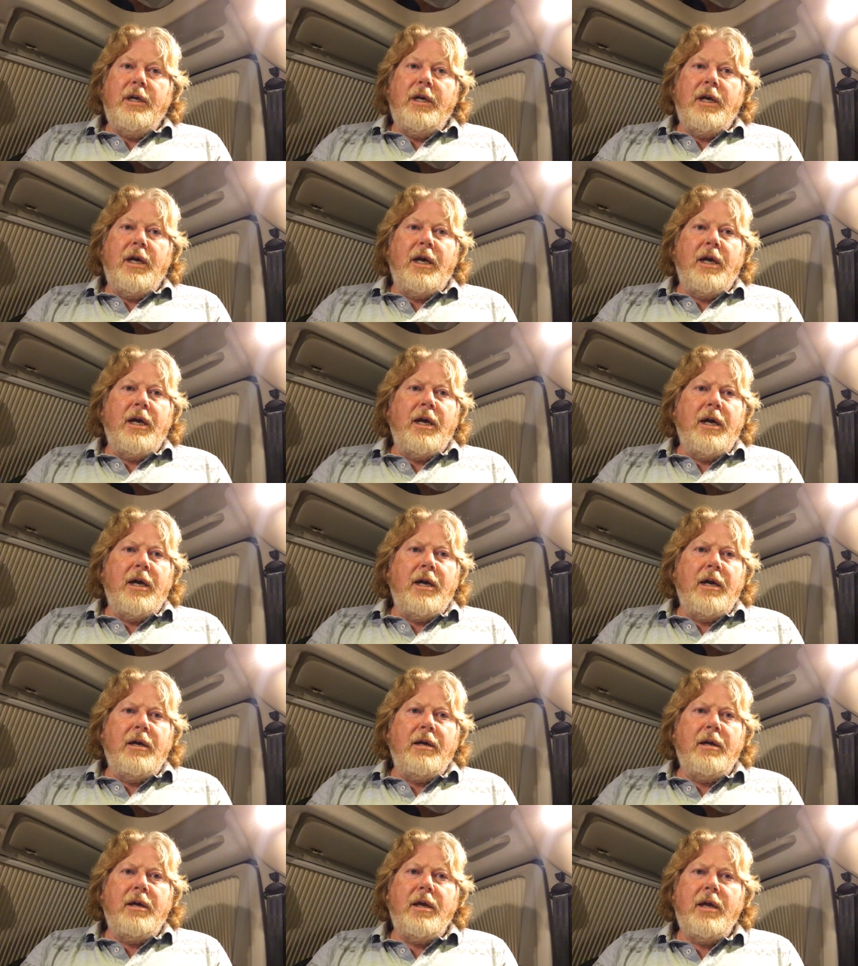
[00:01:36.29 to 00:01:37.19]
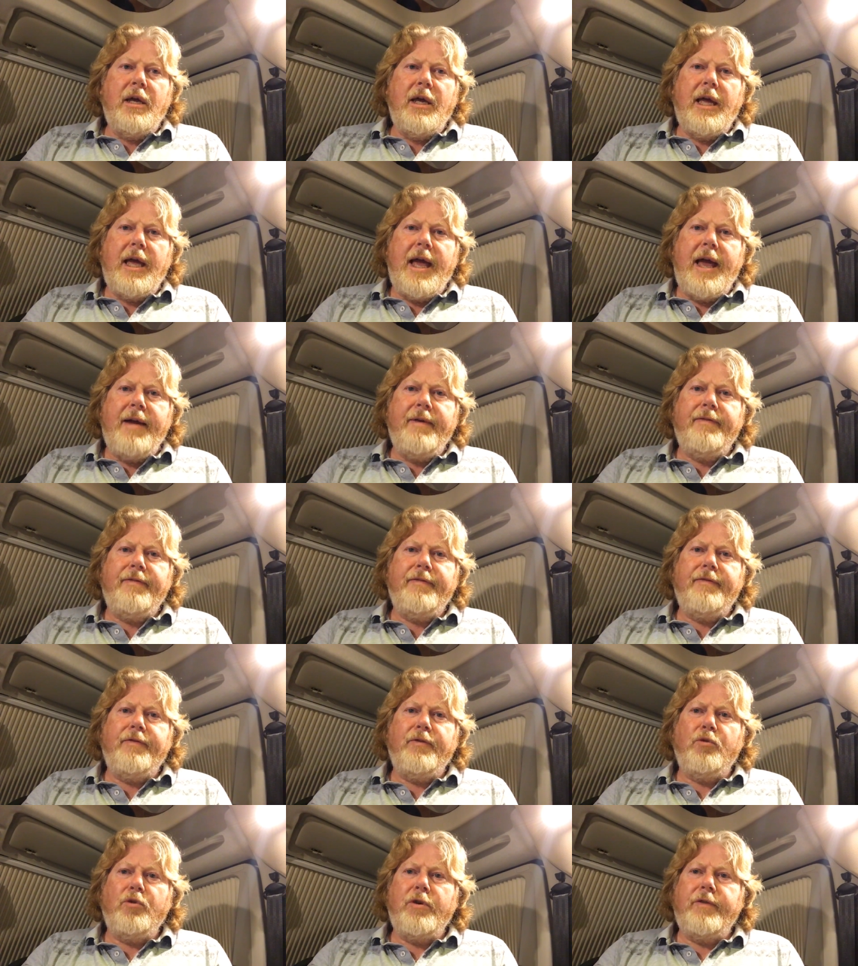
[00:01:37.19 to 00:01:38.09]

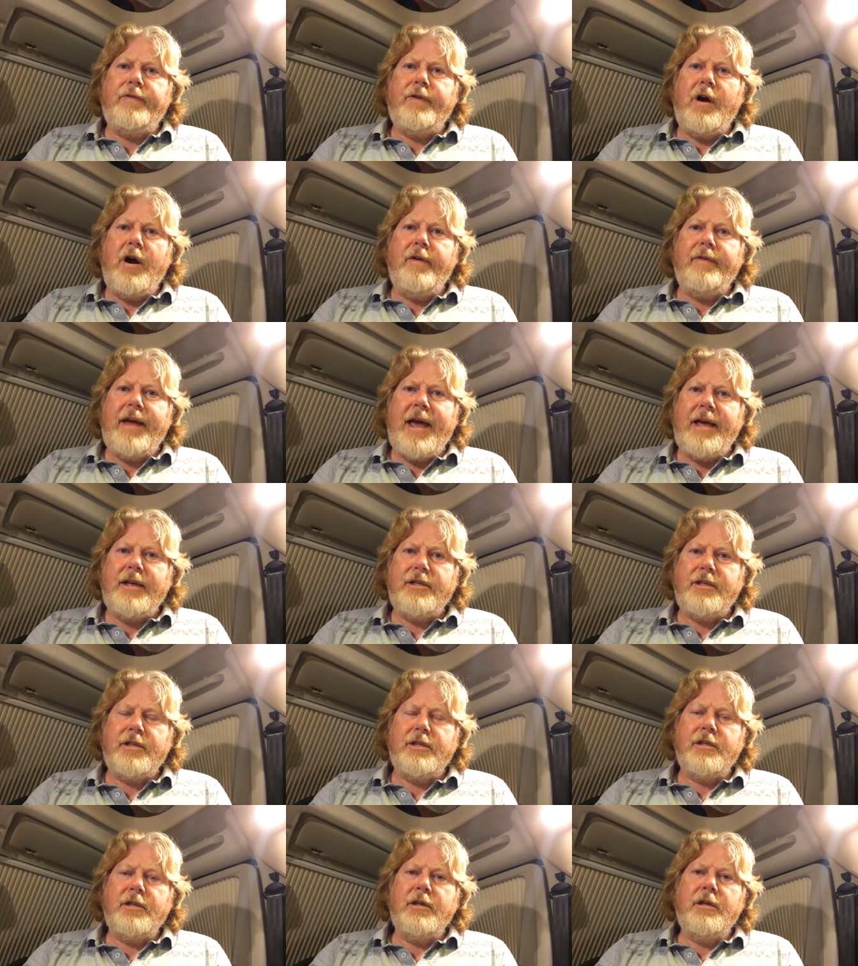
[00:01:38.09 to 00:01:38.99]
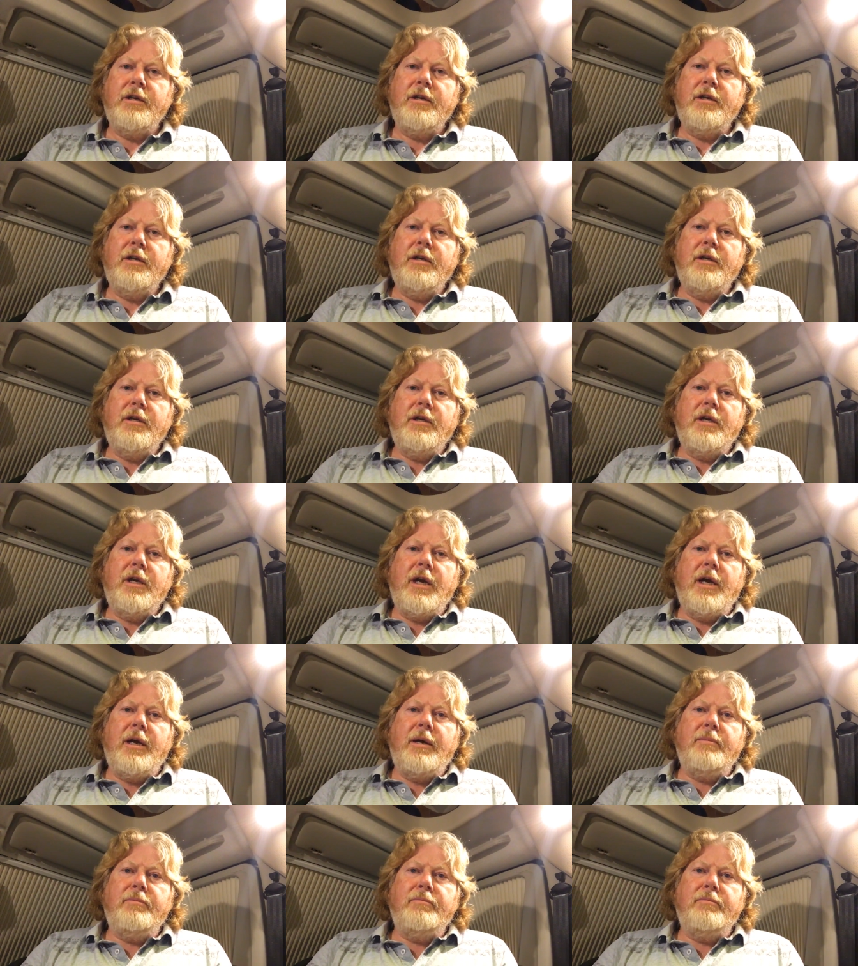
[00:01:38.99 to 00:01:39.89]
F45S
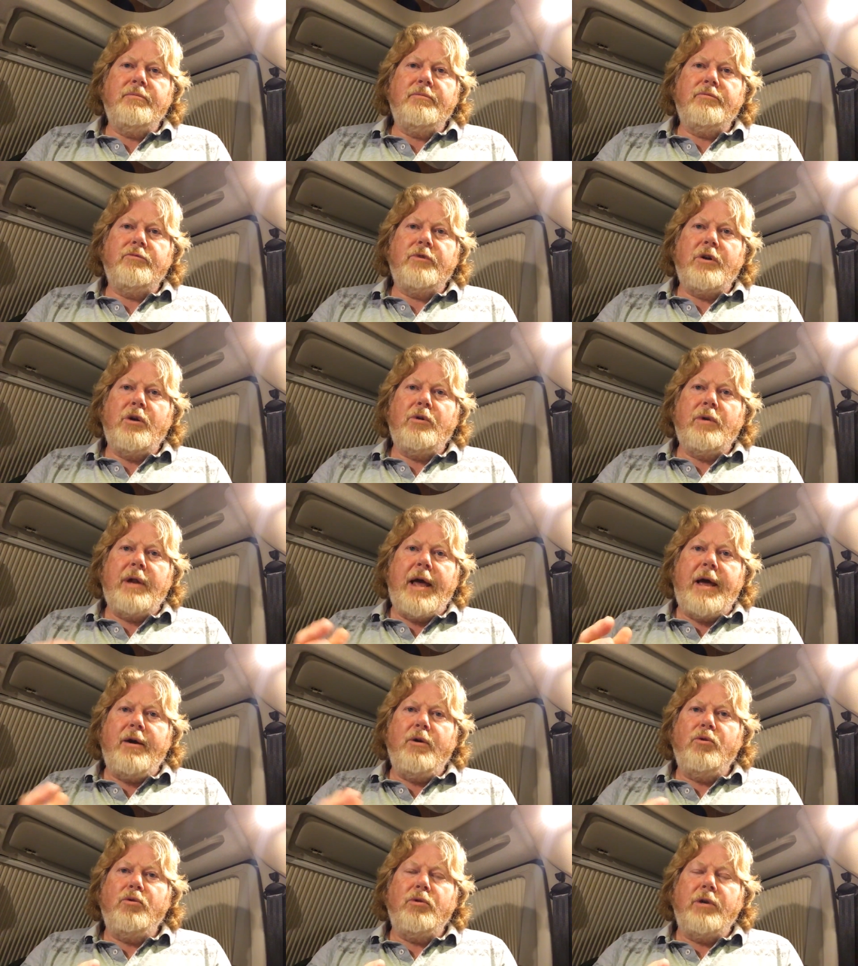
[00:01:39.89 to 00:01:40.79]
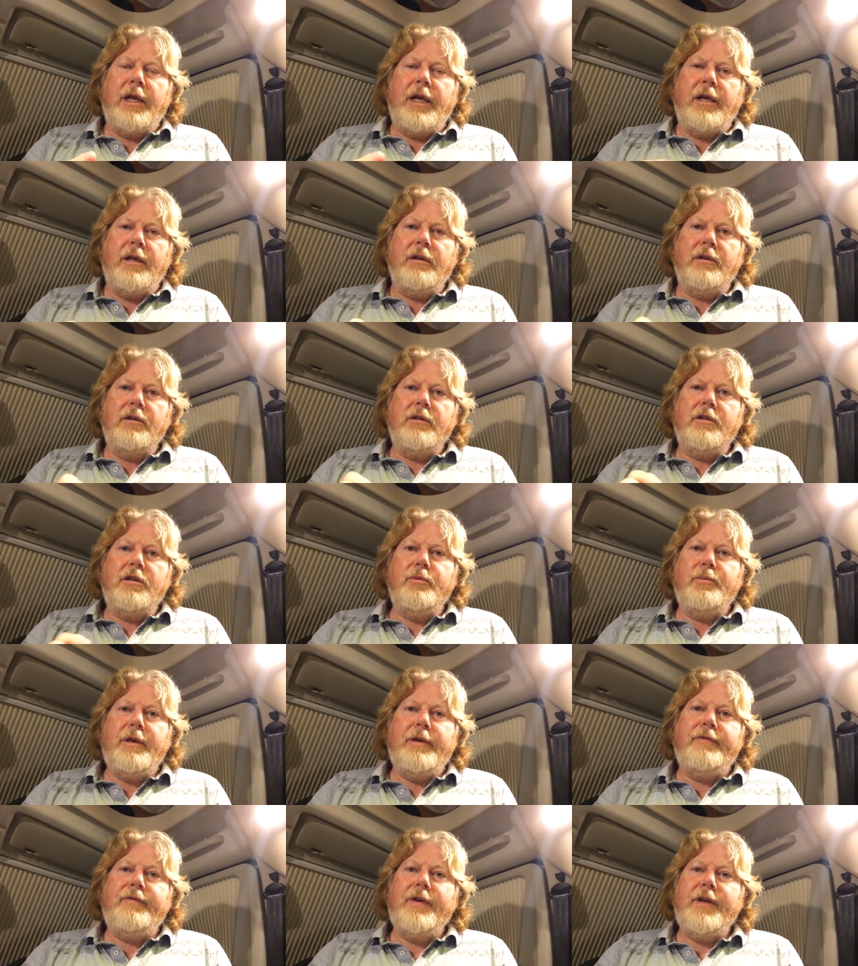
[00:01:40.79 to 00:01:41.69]
rollout awning, to
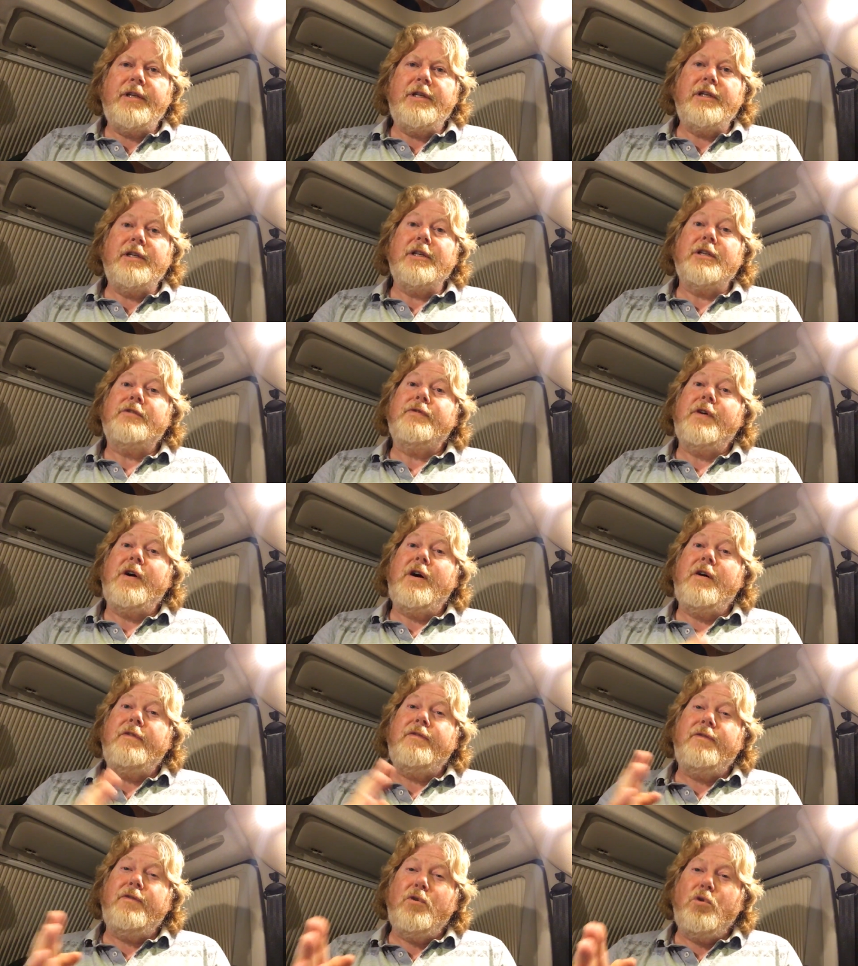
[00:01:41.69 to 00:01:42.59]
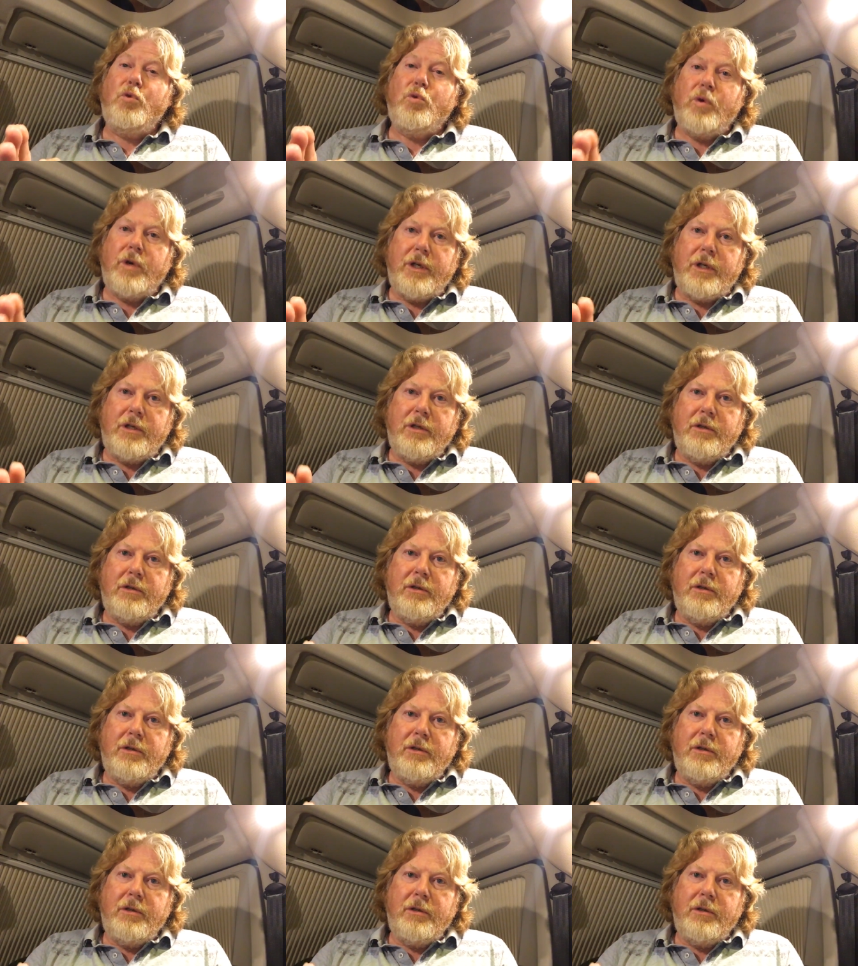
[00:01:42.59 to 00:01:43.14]
be fitted as far forward